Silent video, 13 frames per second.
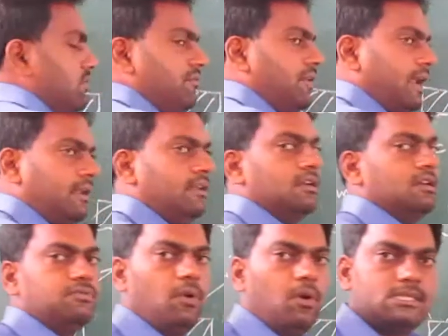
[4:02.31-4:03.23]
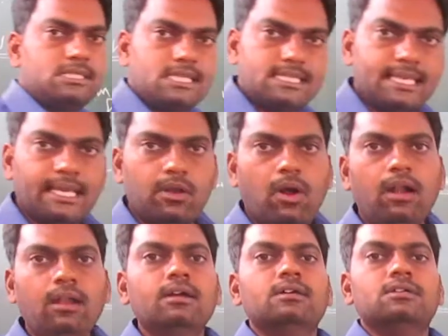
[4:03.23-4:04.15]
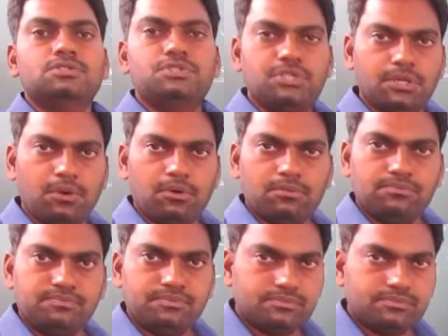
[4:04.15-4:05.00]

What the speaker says: When force is equal to 0,